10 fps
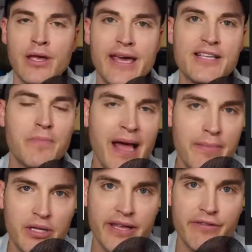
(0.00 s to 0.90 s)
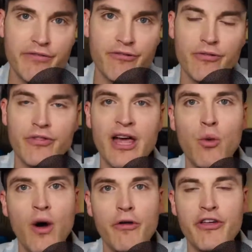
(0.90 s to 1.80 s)
it is my belief
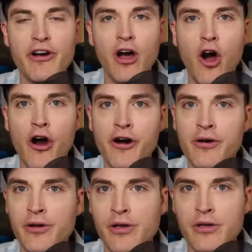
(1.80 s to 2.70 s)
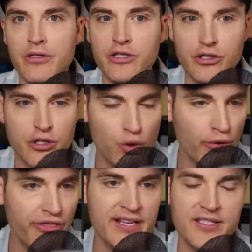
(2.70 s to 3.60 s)
that while there are
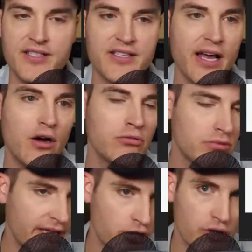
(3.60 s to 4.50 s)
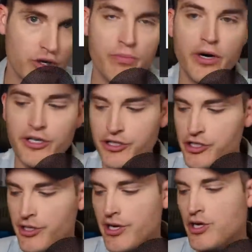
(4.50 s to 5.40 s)
cool things to sell, like you could do
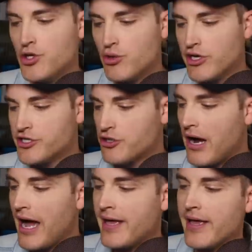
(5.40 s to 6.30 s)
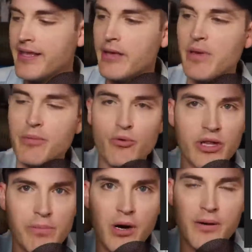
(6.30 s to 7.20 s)
merch, you could try and get people
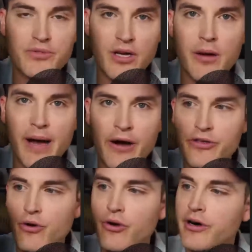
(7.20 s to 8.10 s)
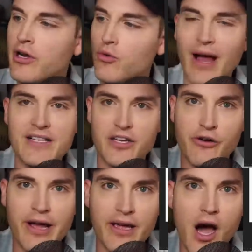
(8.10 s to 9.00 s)
really pumped about your rise and
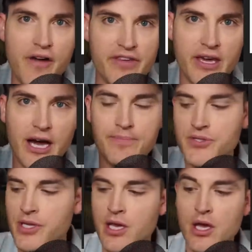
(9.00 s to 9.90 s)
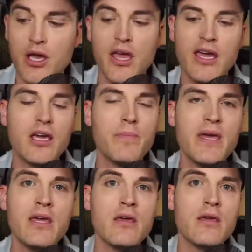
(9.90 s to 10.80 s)
grind coffee cups. It could
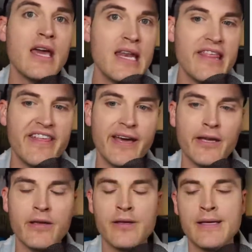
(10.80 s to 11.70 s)
be anything